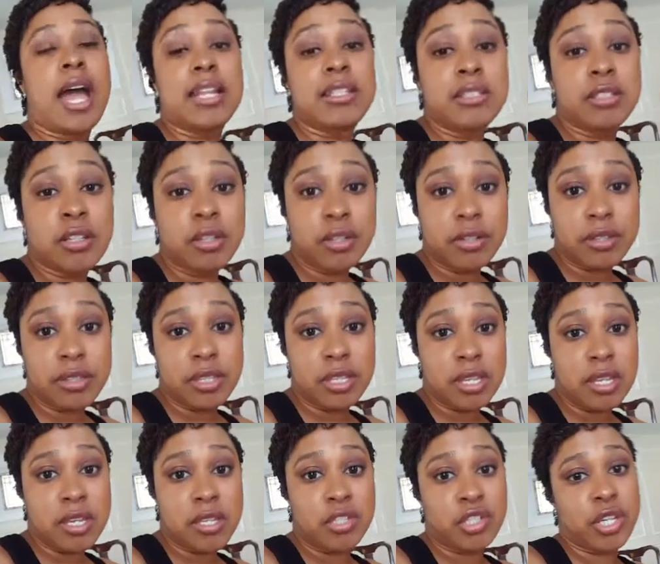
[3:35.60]
I took
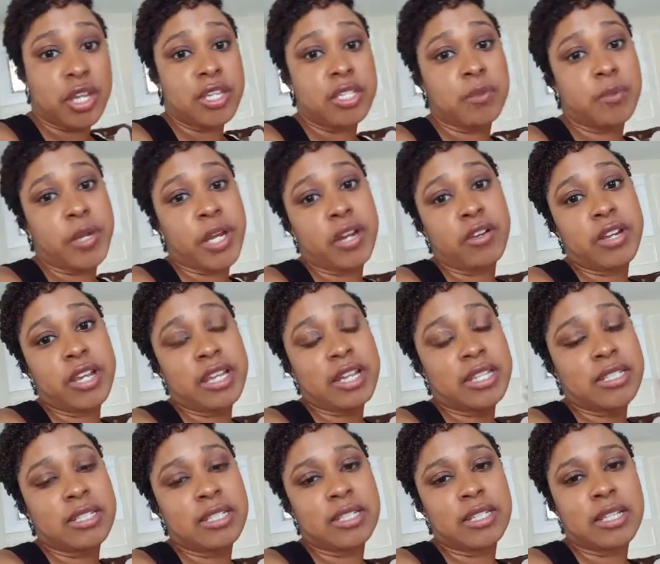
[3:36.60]
the chaseberry
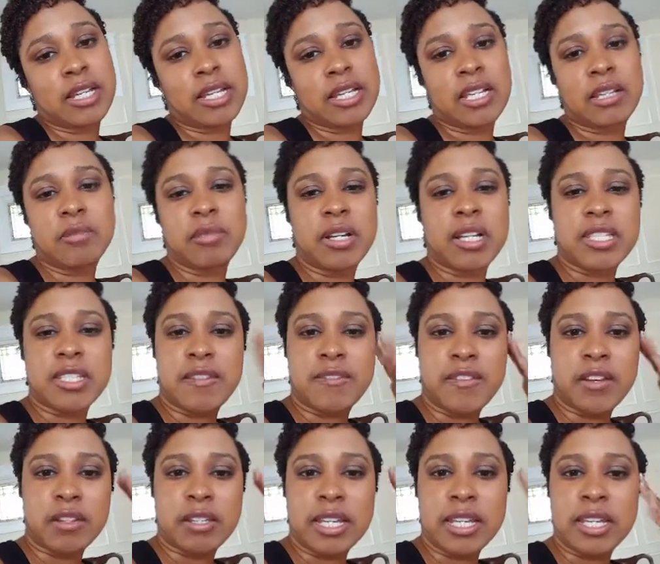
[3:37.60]
and I didn't like it because I
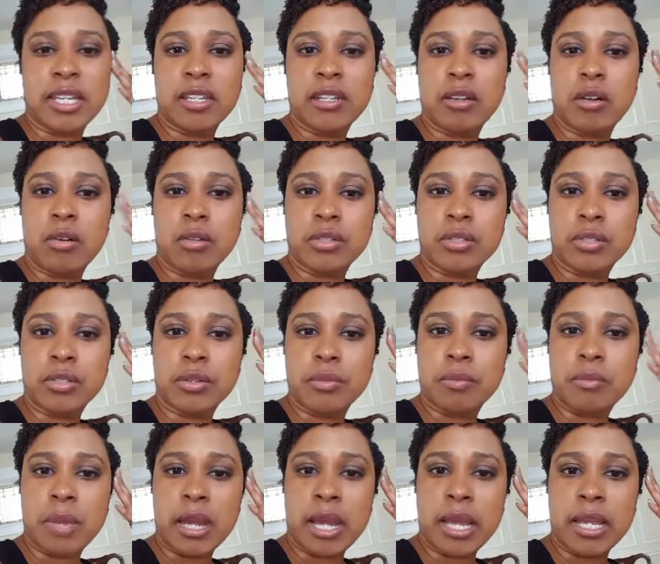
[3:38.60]
felt like it
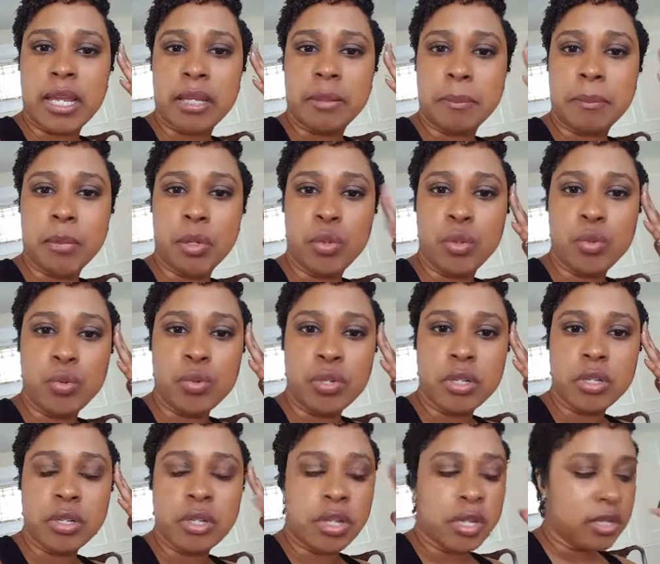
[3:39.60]
altered my
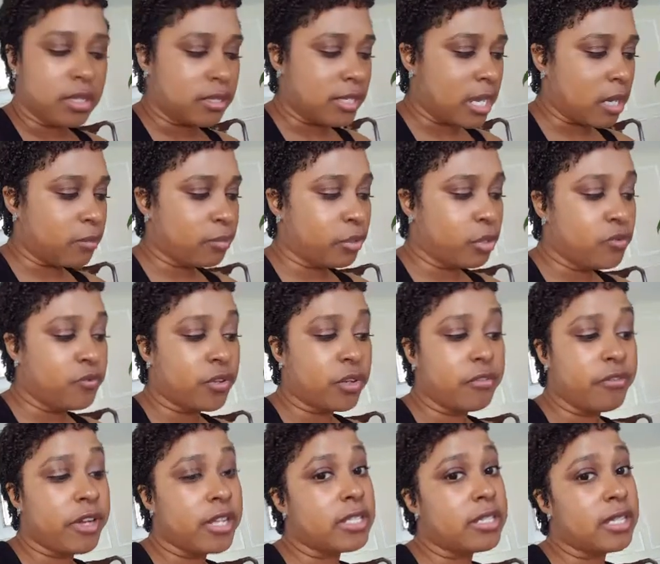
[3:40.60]
mood. Now, blue
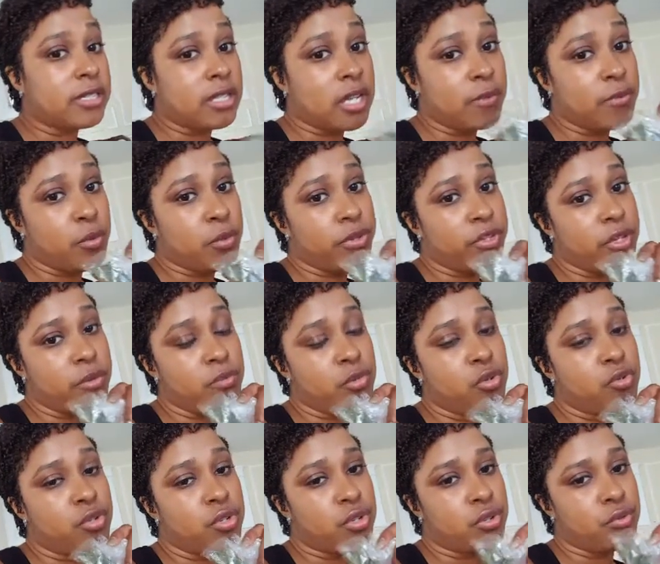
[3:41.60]
vervain does help you with your
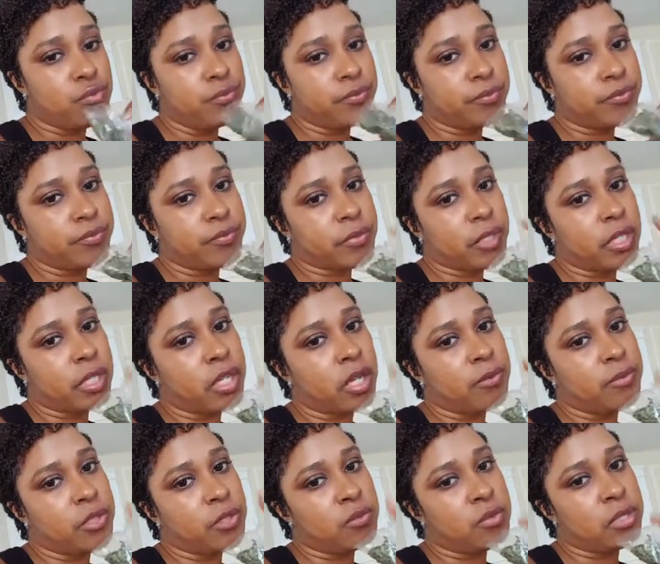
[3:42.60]
mood too. It
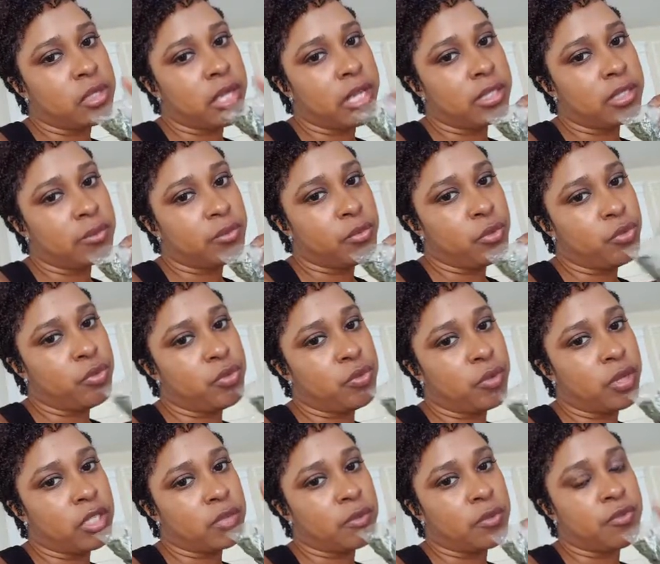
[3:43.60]
helps you with like the mood
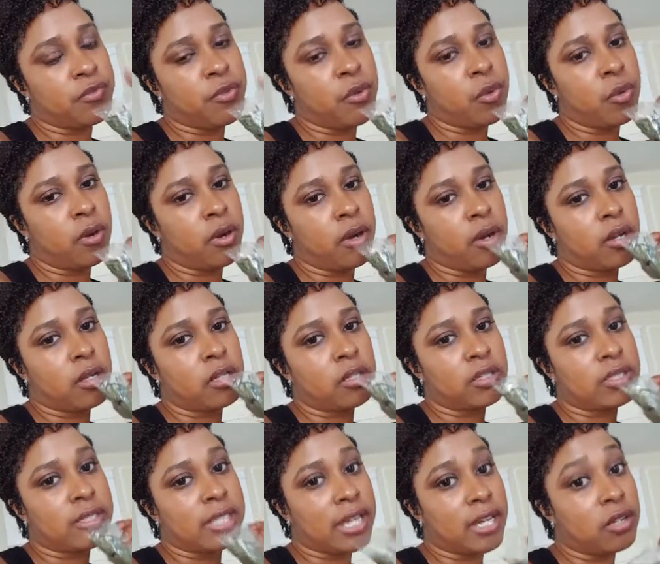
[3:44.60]
swings before
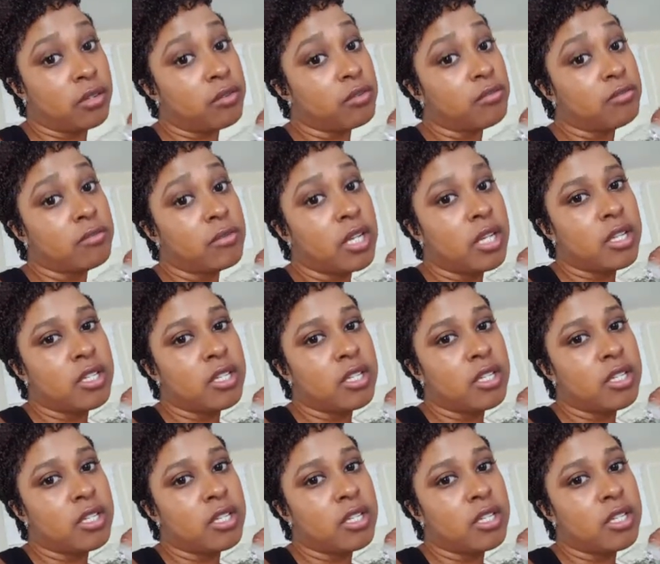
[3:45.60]
your cycle.